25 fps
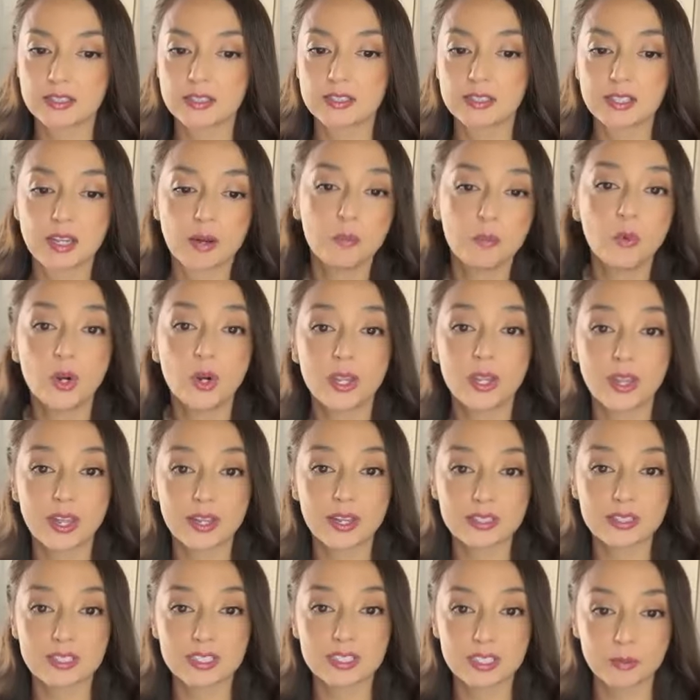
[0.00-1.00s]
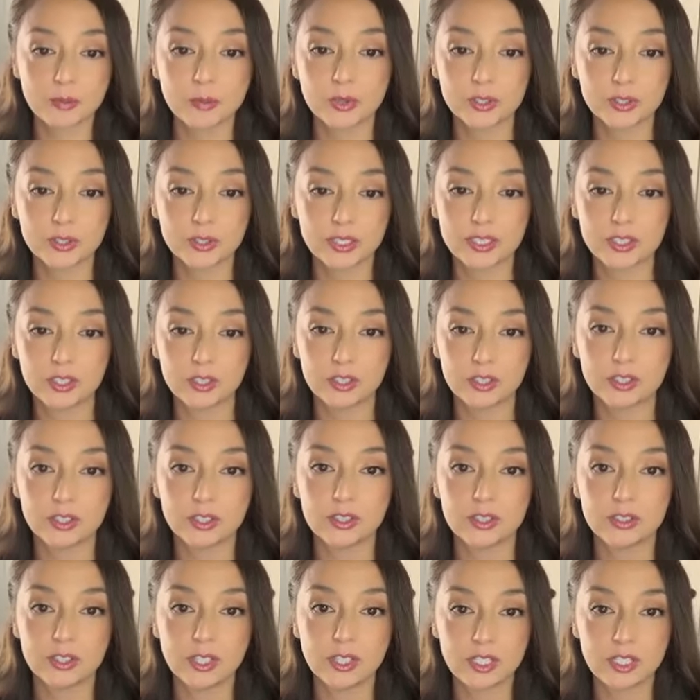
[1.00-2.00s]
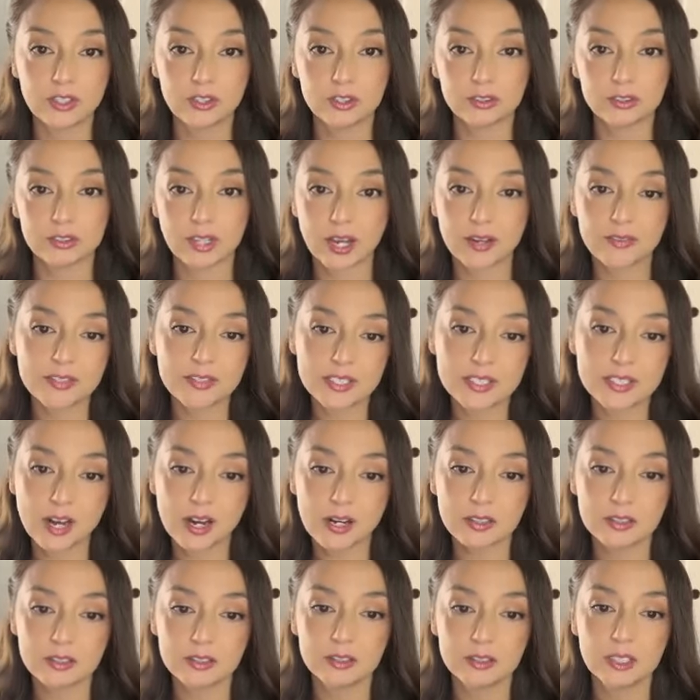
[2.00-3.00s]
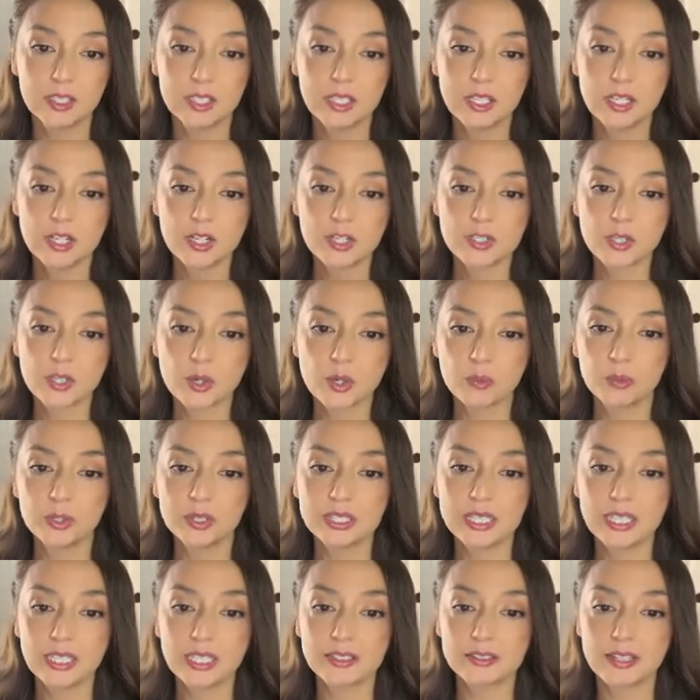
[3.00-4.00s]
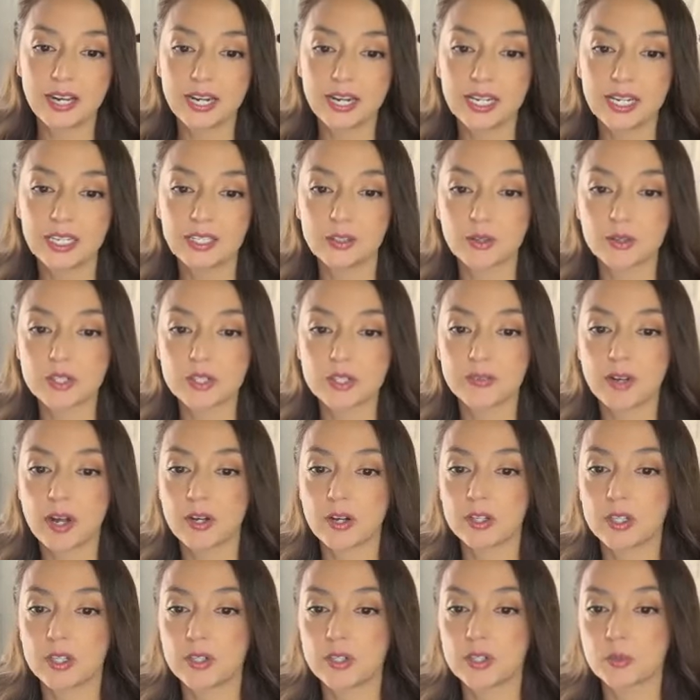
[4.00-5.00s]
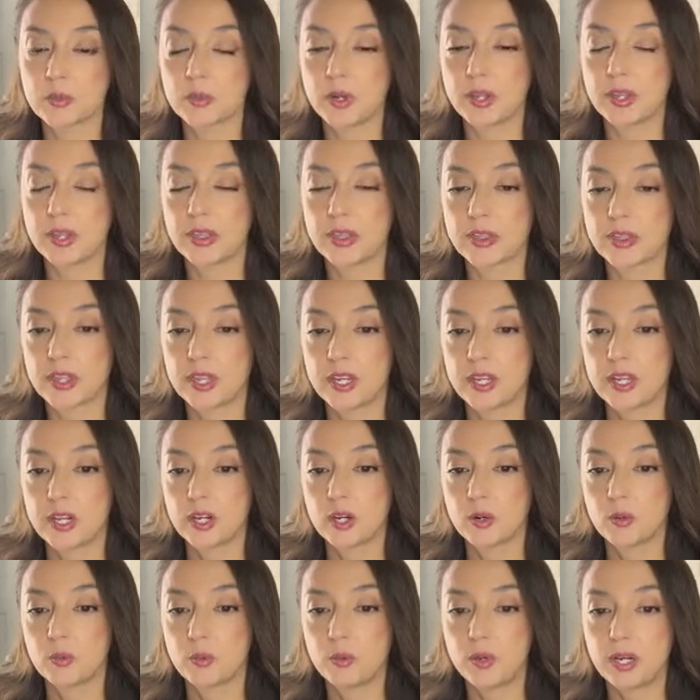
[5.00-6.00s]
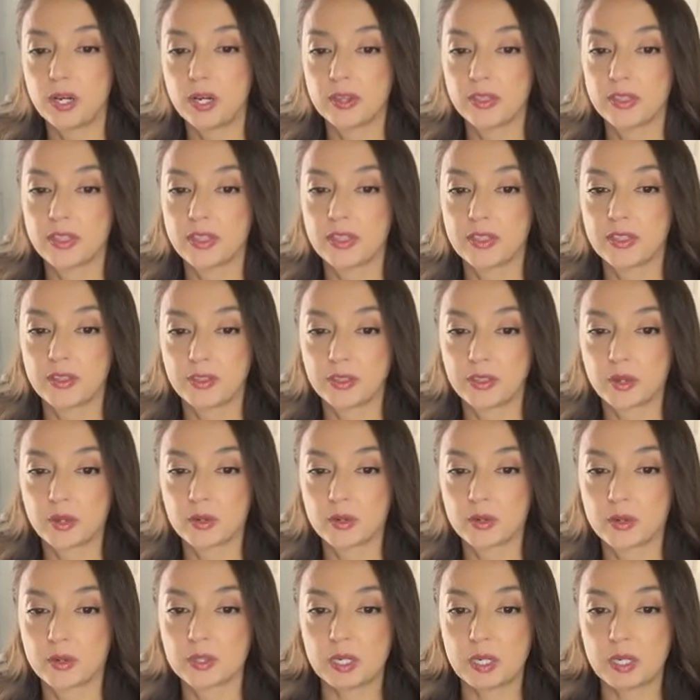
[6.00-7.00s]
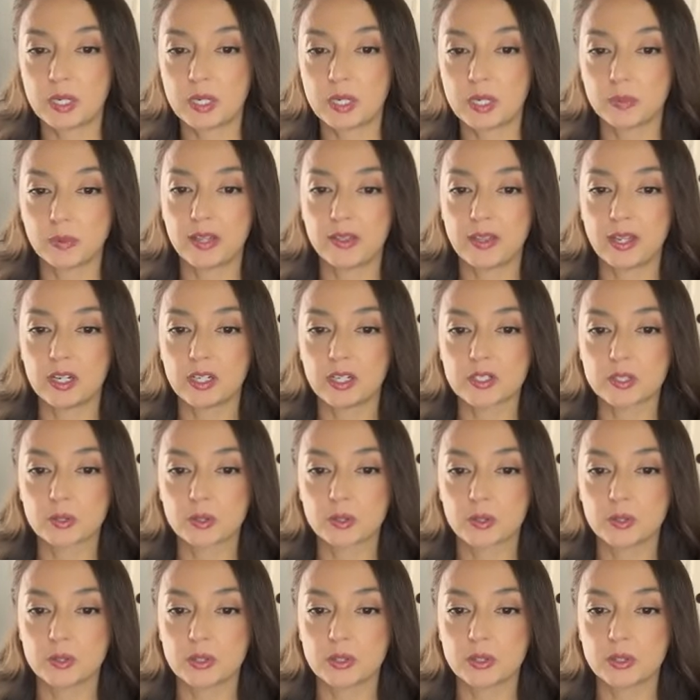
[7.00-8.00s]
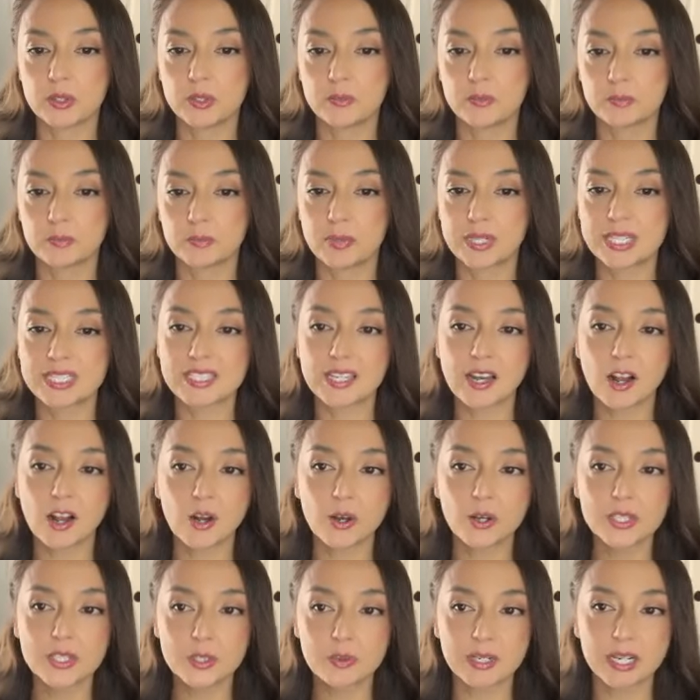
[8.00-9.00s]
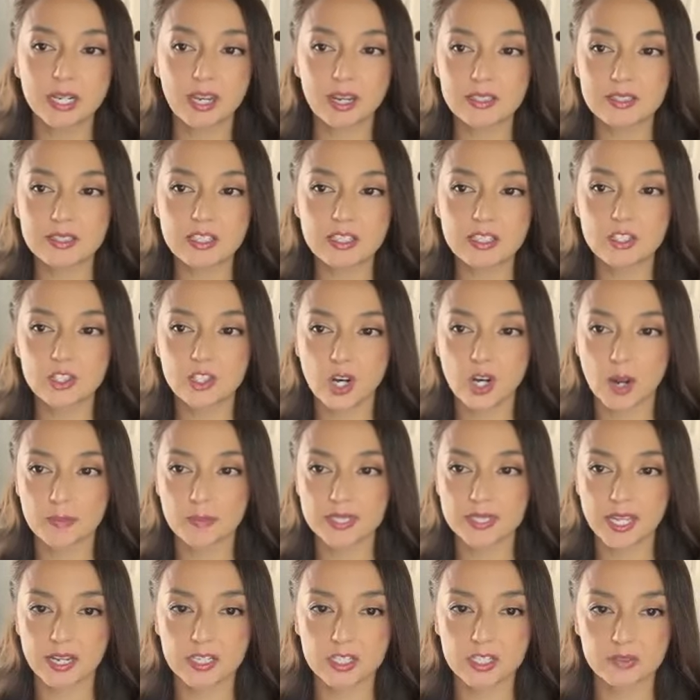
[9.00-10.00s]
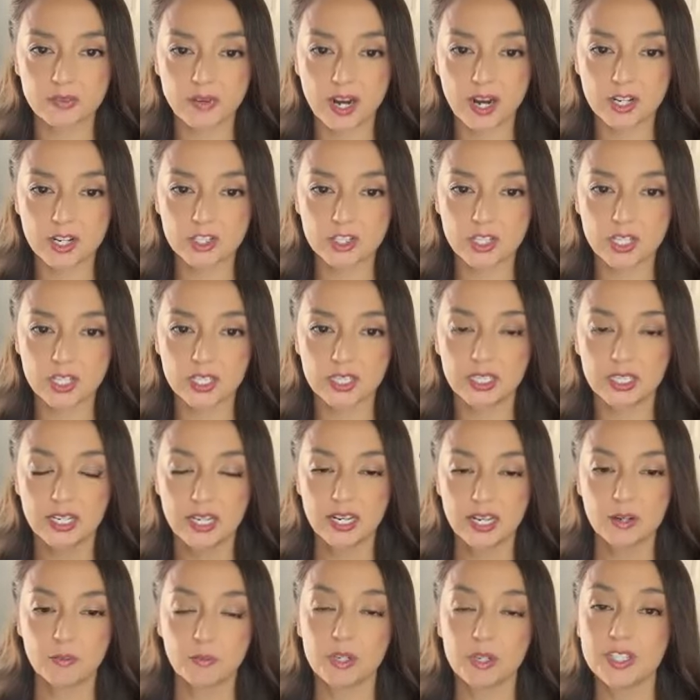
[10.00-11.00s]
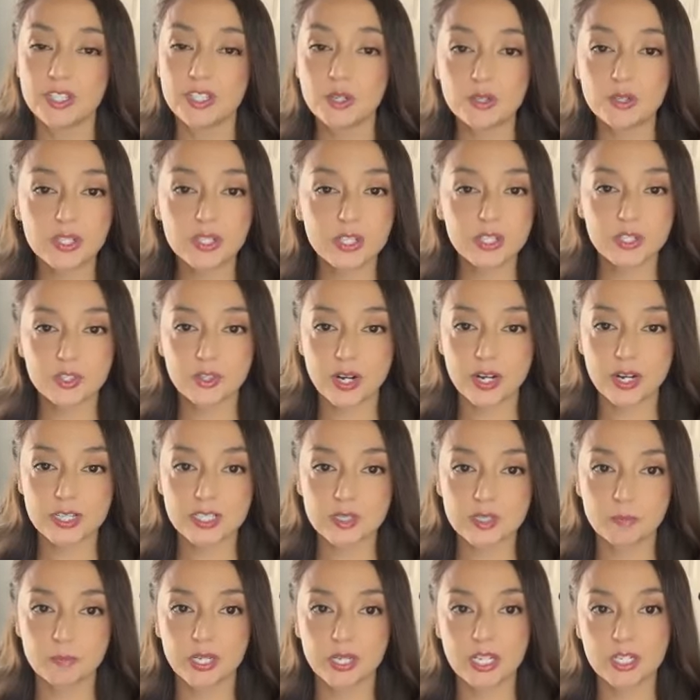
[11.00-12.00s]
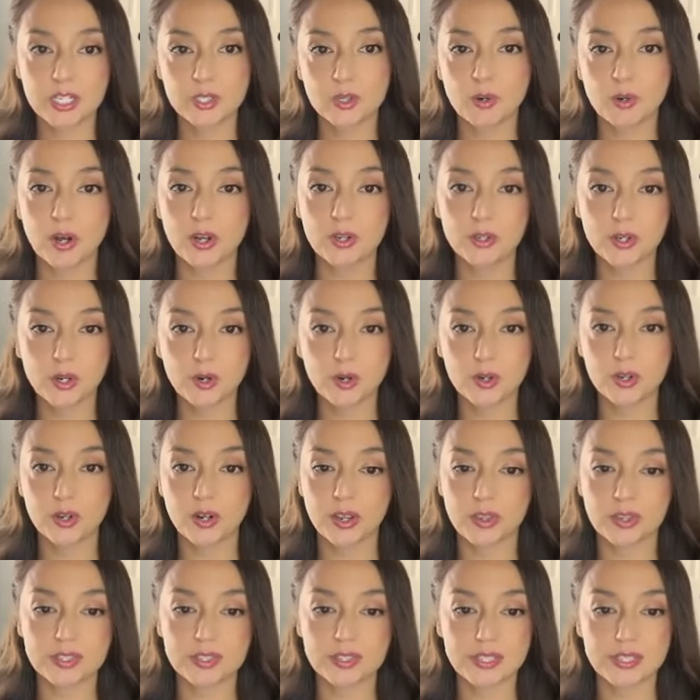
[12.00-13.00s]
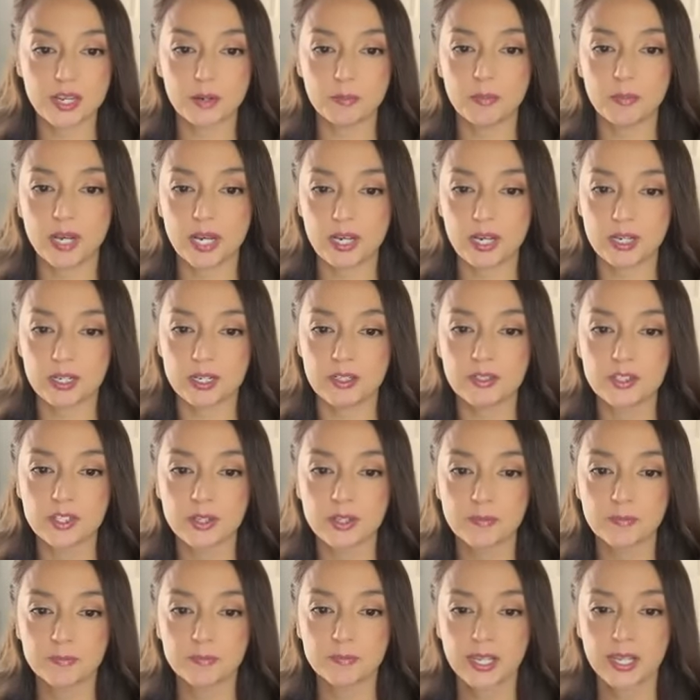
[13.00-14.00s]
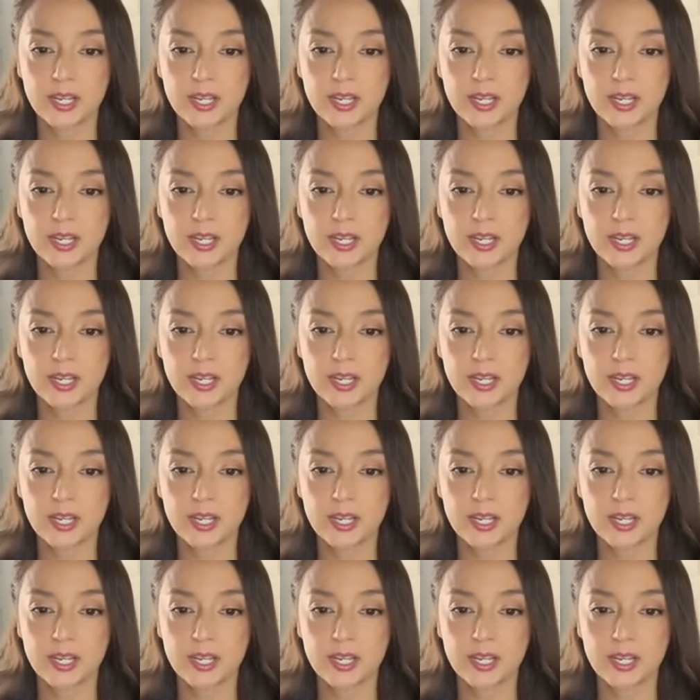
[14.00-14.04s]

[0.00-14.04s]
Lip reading: someone that's similar in your lifestyle. So really aligning those values with those people, I think, is crucial, because it also enhances job satisfaction, reduces stress, because you all know you're on the same page.